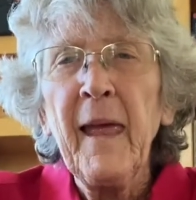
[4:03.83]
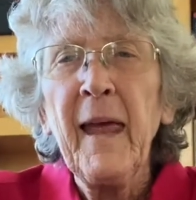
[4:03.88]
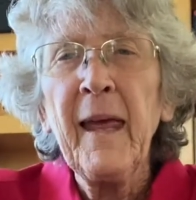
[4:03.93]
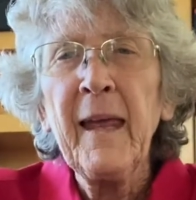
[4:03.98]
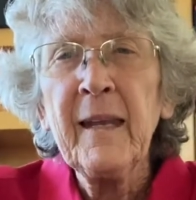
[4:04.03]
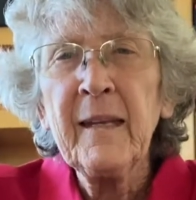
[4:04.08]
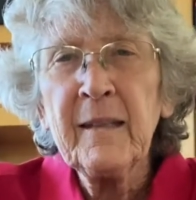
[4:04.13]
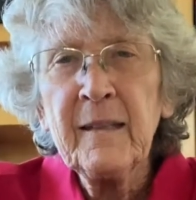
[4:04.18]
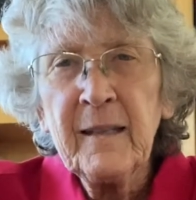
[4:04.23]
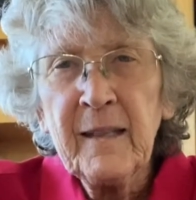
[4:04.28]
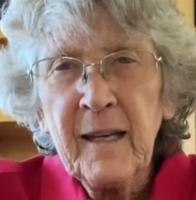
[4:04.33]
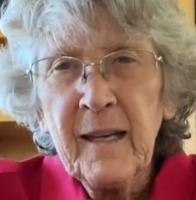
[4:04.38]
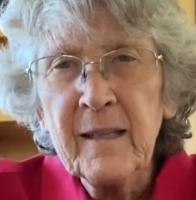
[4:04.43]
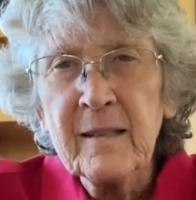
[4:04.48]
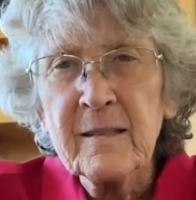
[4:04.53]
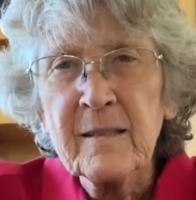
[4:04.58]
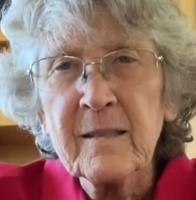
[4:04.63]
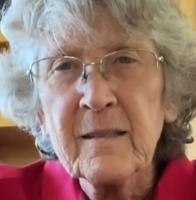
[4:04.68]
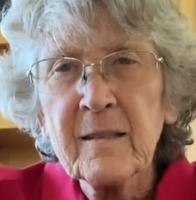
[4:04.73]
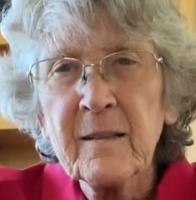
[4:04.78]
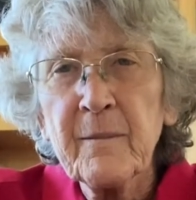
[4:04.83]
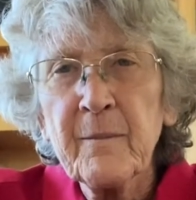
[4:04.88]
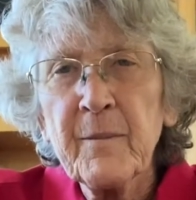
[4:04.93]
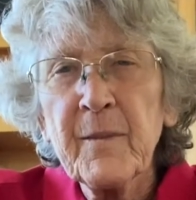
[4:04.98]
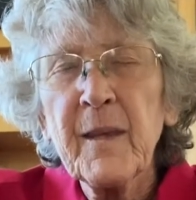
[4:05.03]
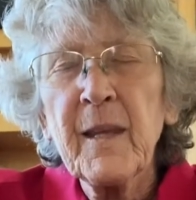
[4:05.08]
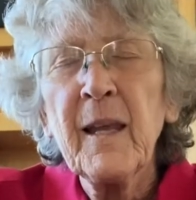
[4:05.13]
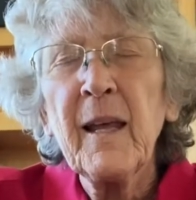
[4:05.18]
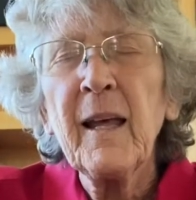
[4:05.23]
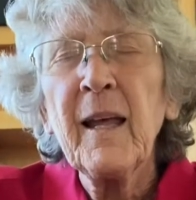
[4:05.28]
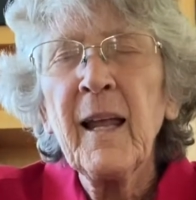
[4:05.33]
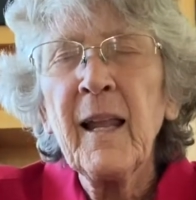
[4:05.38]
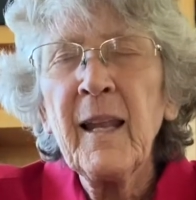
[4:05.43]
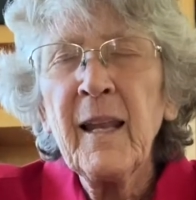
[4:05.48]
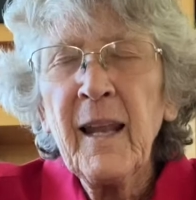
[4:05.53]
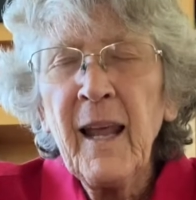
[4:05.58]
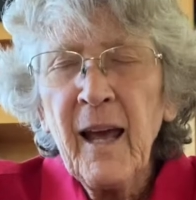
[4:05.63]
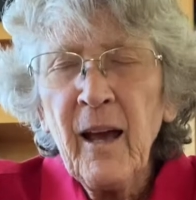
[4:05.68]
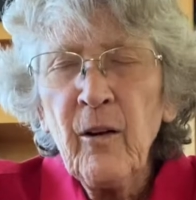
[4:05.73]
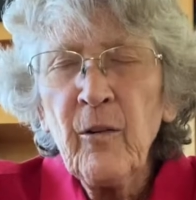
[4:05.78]
And yes,
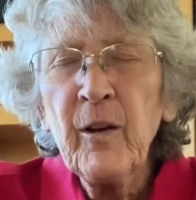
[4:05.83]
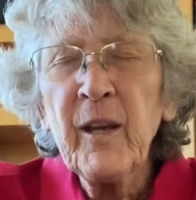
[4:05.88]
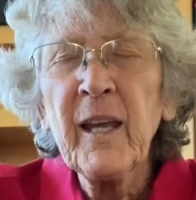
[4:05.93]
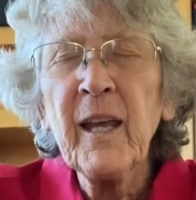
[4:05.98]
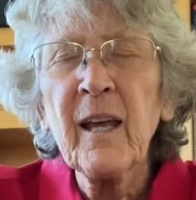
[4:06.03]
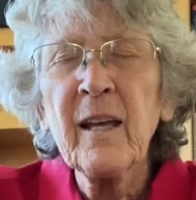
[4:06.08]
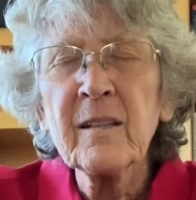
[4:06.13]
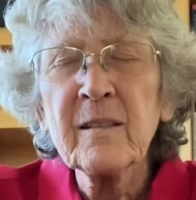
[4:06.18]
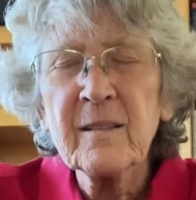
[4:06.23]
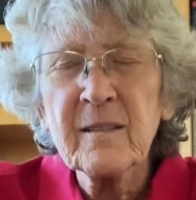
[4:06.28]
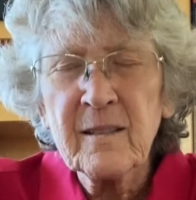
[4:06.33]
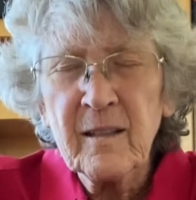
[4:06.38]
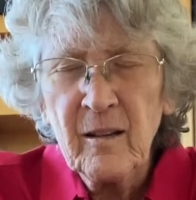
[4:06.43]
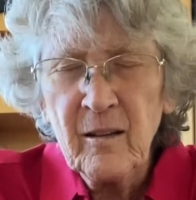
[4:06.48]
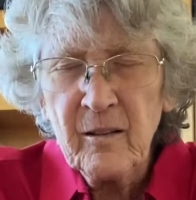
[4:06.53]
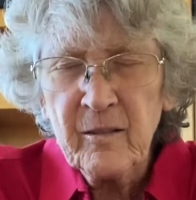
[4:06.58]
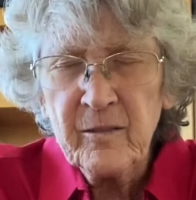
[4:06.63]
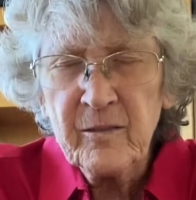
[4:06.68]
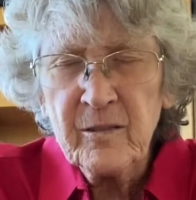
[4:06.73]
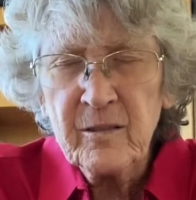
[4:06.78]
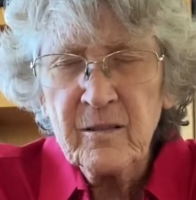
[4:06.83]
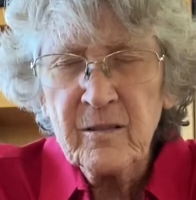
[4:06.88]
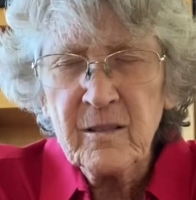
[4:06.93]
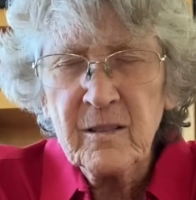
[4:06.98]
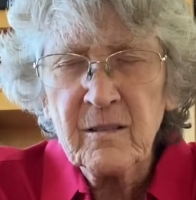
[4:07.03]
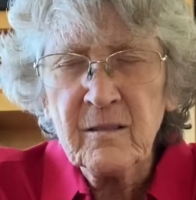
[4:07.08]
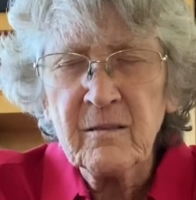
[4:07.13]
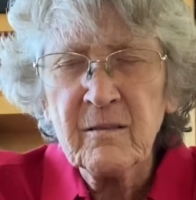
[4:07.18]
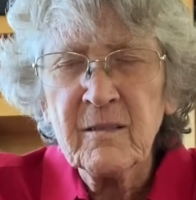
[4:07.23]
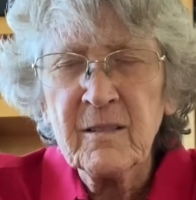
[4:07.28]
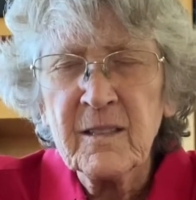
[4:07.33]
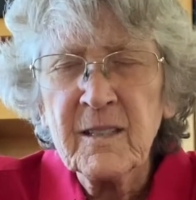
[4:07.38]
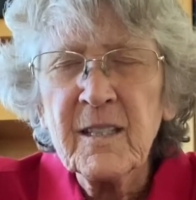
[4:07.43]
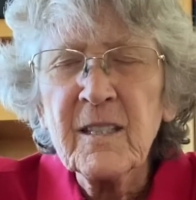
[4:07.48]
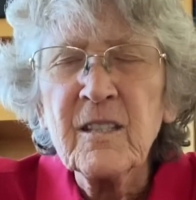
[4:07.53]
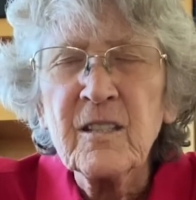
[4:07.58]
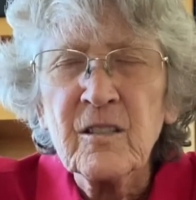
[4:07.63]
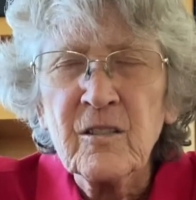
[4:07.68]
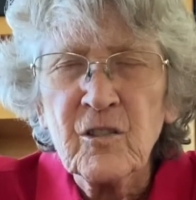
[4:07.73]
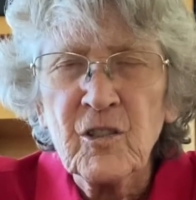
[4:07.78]
allowing ourselves to
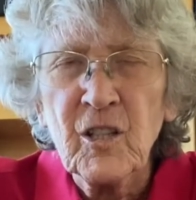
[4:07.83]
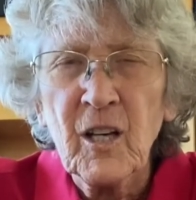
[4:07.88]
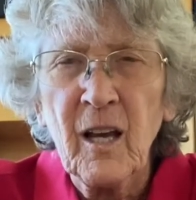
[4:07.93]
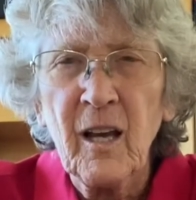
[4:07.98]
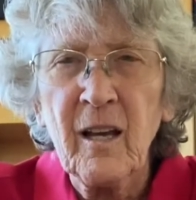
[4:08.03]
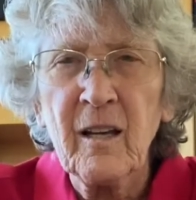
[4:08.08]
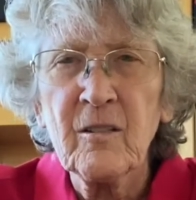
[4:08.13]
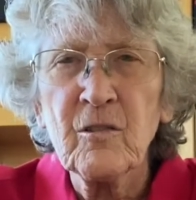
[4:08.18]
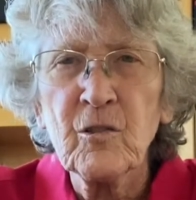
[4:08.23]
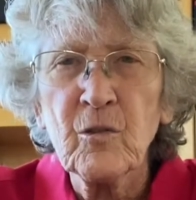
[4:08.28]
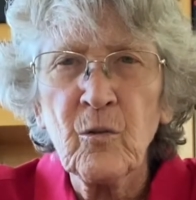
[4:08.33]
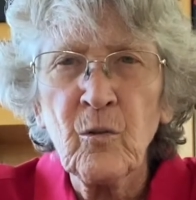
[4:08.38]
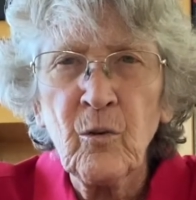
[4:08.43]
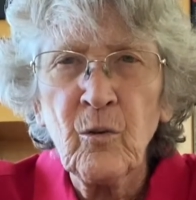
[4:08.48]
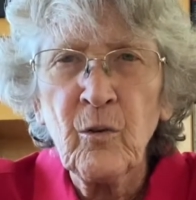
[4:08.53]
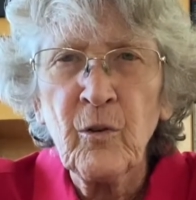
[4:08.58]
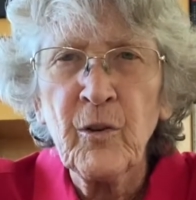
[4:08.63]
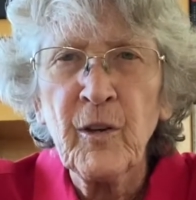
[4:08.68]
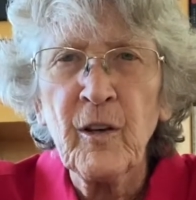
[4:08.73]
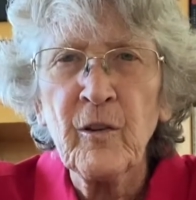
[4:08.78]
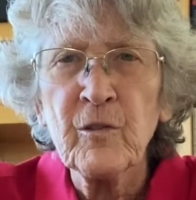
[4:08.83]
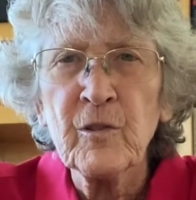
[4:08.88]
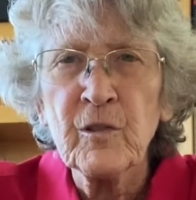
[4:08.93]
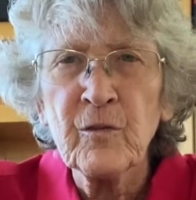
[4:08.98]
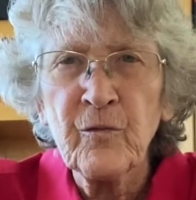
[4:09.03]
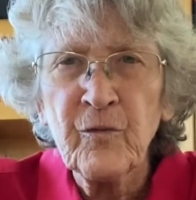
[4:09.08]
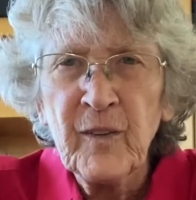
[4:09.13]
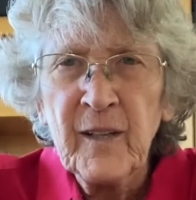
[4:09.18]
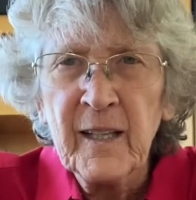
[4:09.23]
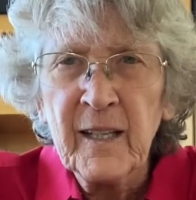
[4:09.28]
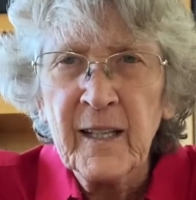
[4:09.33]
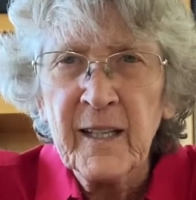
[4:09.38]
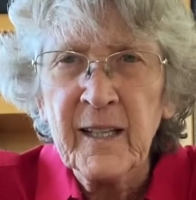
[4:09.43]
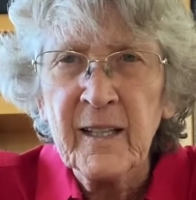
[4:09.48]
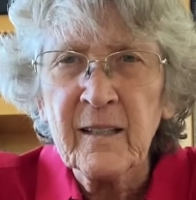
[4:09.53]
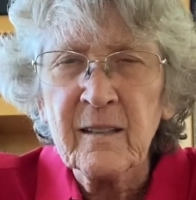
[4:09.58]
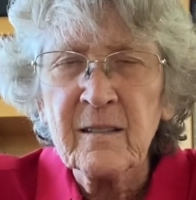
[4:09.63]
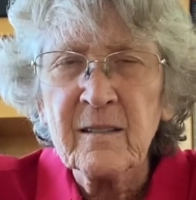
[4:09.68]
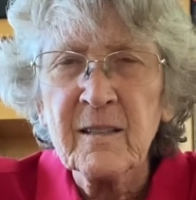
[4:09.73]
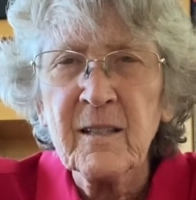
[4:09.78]
discharge all those
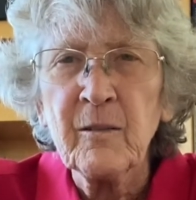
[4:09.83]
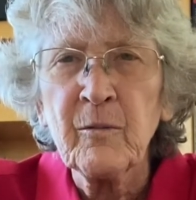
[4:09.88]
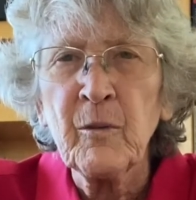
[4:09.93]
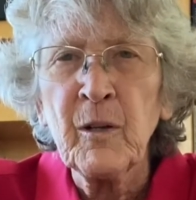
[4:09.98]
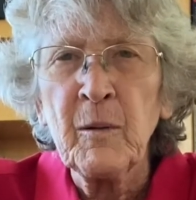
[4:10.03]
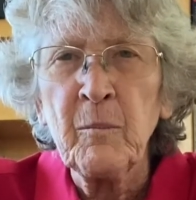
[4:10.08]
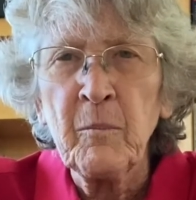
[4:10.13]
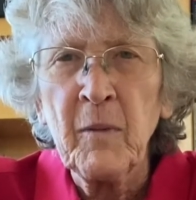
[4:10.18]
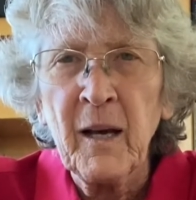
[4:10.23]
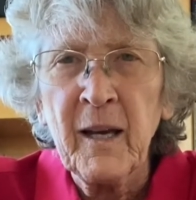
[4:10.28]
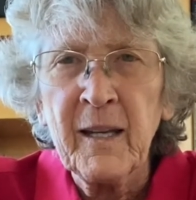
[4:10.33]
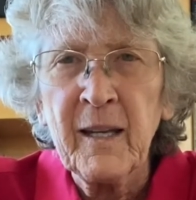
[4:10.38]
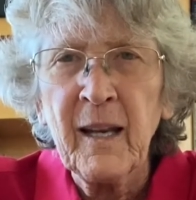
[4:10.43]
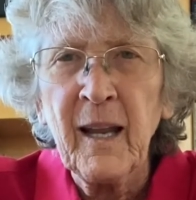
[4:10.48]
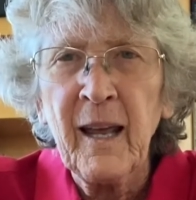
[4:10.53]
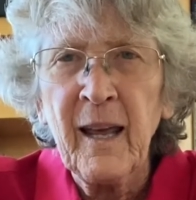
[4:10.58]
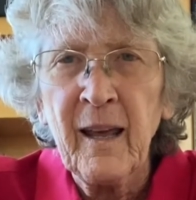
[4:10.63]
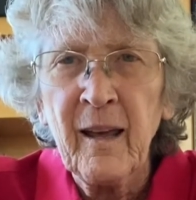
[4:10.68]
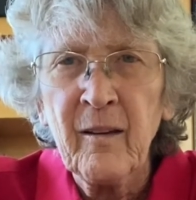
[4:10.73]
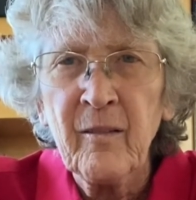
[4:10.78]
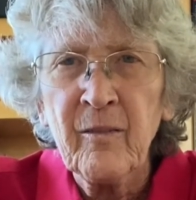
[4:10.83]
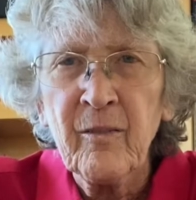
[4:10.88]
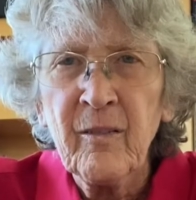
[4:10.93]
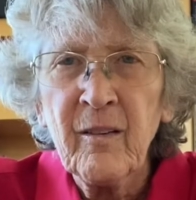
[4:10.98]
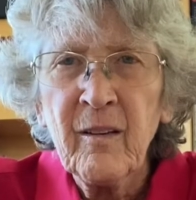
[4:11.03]
feelings that we might have.